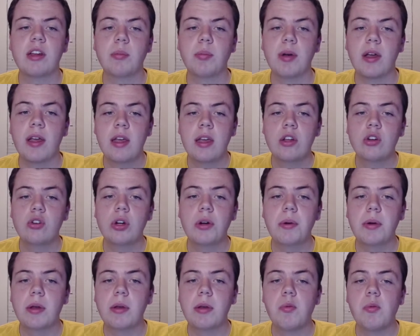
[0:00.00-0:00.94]
But Trey
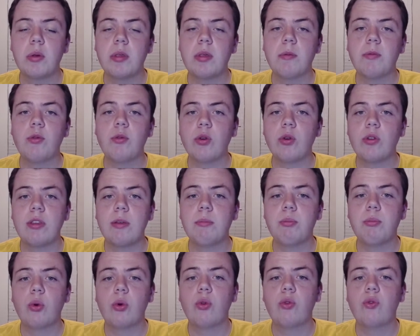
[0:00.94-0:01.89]
Williams puts up 14
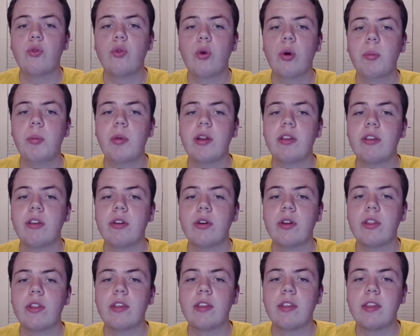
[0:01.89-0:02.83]
points for Minnesota
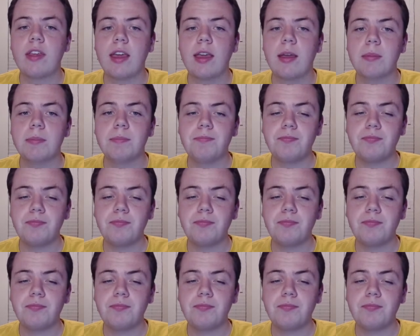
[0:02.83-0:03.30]
in this game.